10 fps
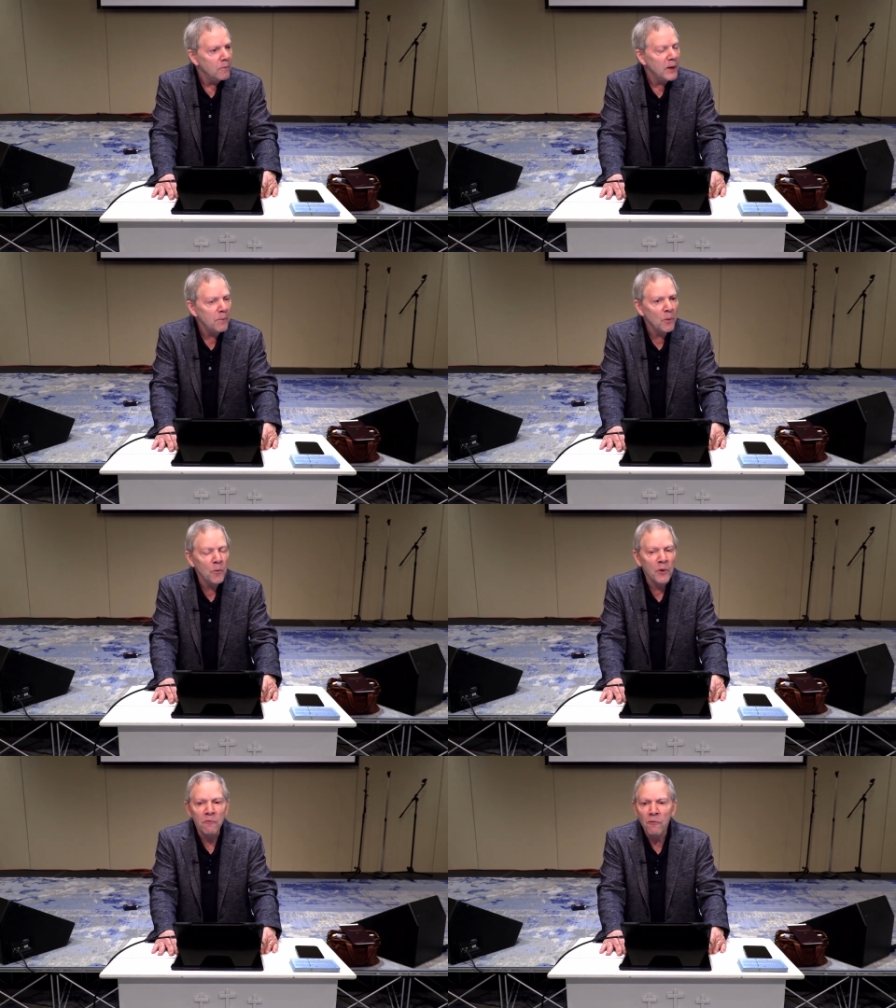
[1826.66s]
People
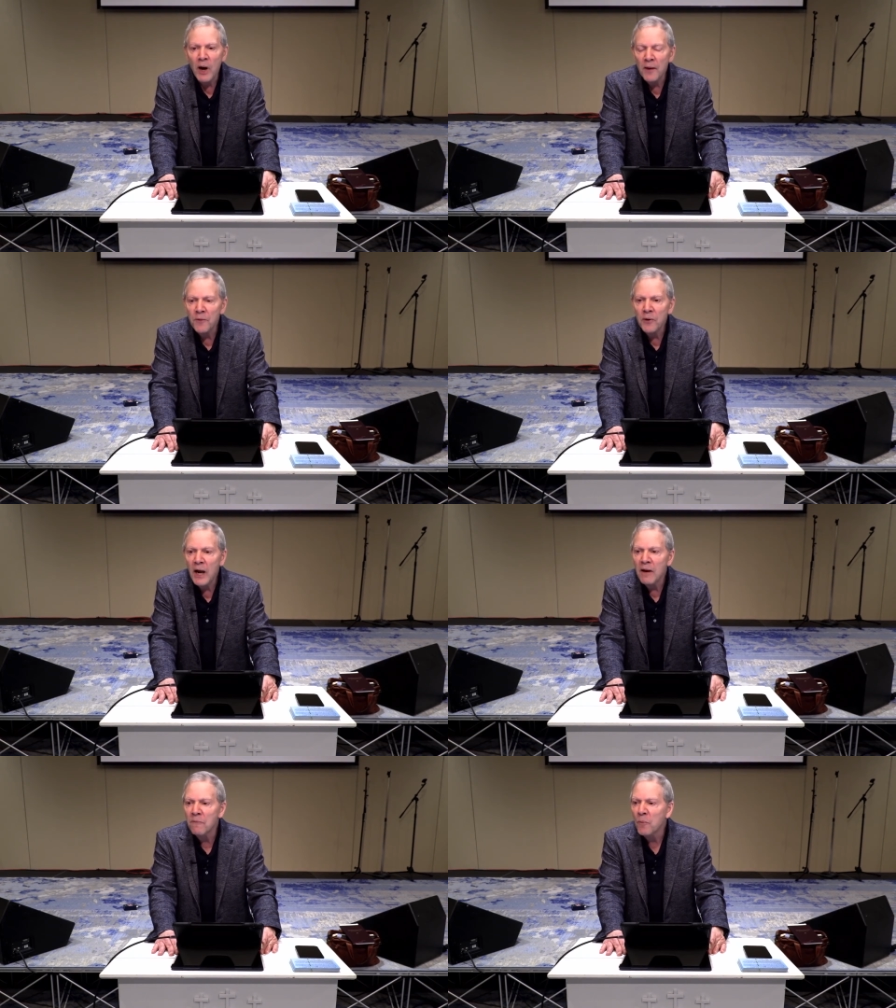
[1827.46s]
would rather
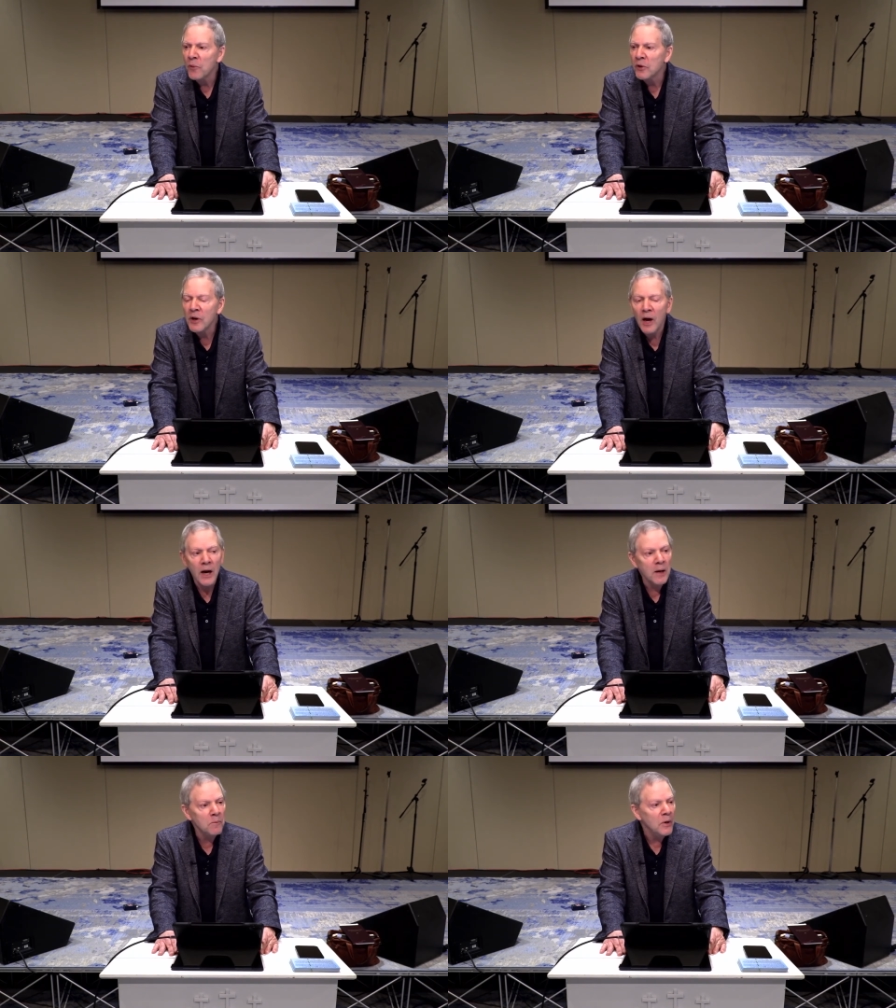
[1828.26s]
have more
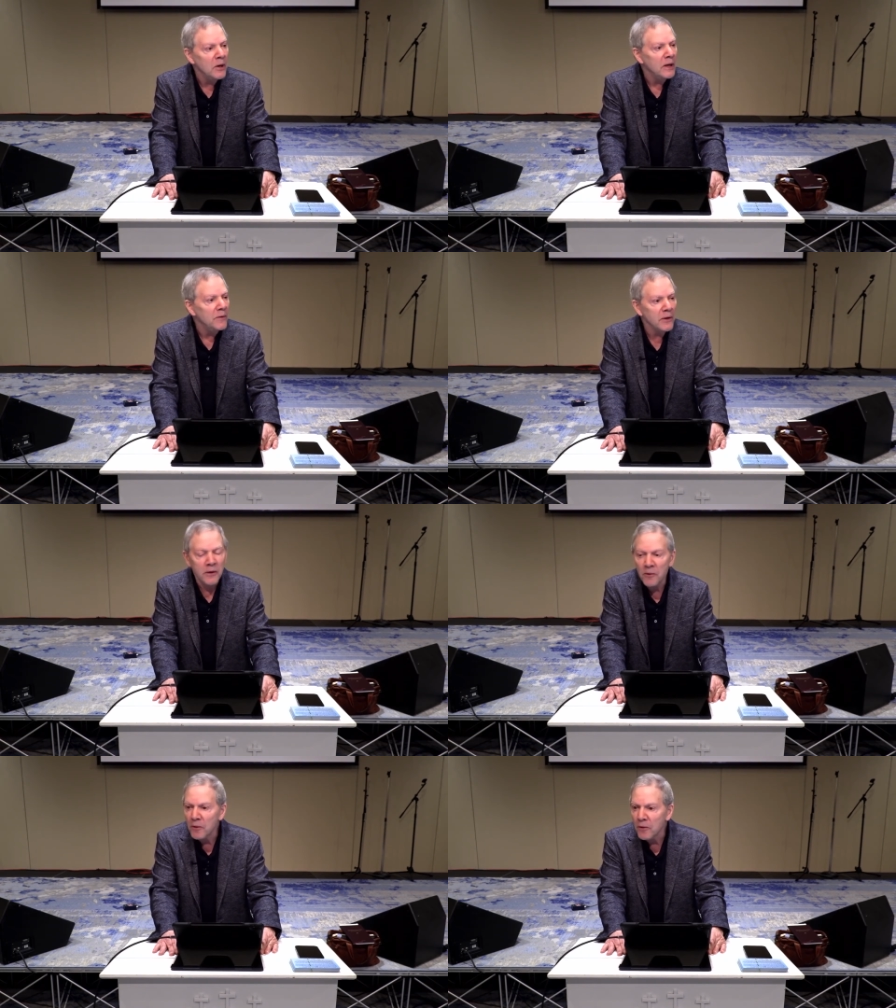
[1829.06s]
time in
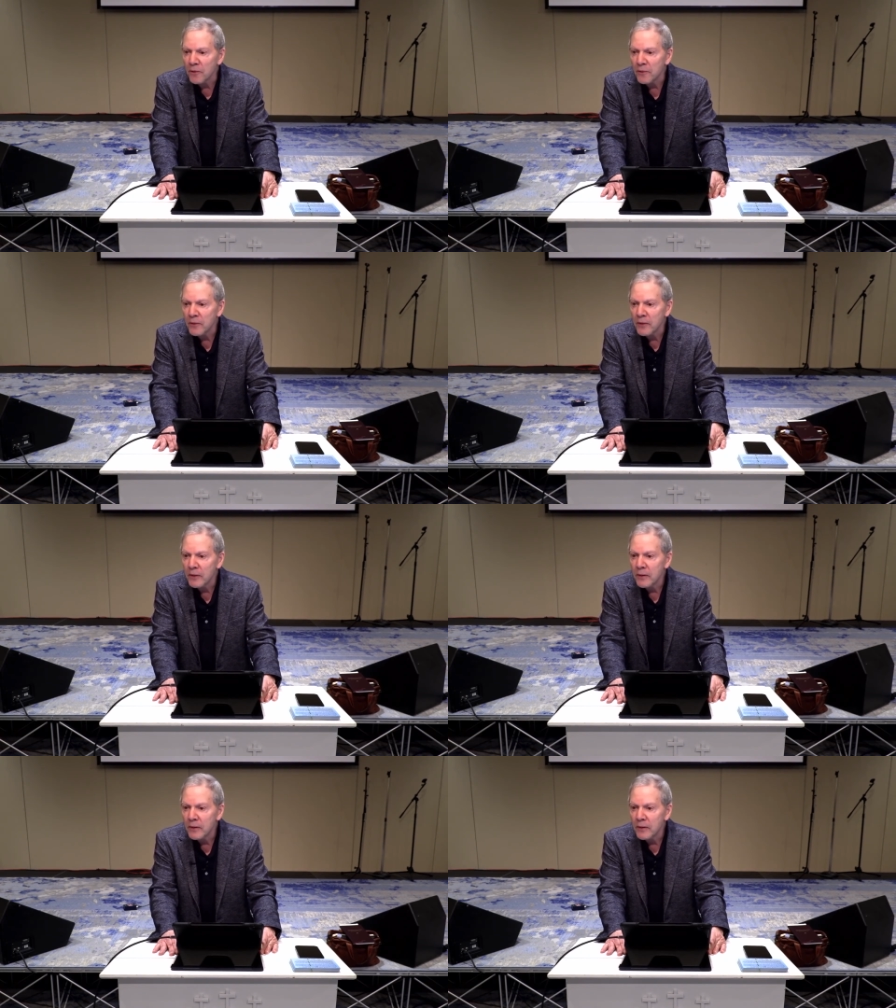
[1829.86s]
this earth,